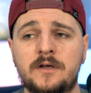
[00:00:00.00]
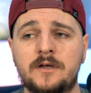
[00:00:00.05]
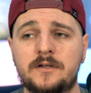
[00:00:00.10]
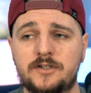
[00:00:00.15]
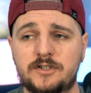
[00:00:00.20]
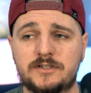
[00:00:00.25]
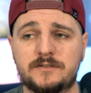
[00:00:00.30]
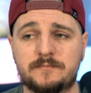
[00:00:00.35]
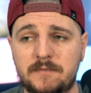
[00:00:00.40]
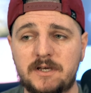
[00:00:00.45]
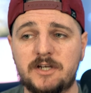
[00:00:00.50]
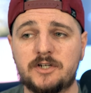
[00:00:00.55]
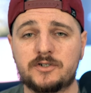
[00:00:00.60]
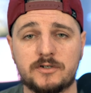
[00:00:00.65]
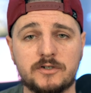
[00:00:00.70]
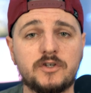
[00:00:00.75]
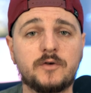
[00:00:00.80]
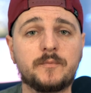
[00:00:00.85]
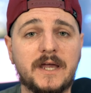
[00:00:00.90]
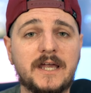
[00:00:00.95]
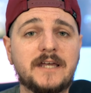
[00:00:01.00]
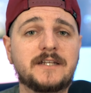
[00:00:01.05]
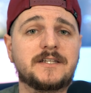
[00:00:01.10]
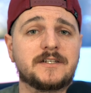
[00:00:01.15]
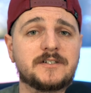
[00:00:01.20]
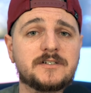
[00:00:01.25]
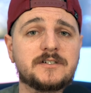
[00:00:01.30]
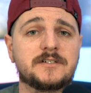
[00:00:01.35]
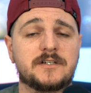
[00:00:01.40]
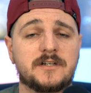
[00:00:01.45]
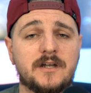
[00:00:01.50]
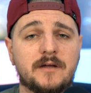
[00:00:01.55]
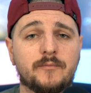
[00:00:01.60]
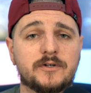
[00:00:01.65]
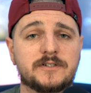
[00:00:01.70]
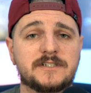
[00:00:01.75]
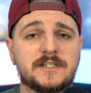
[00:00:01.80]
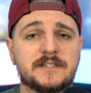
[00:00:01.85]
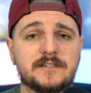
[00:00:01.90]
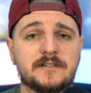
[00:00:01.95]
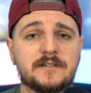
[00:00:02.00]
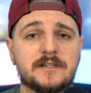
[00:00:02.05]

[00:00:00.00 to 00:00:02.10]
just make sure you pay attention to number 6 at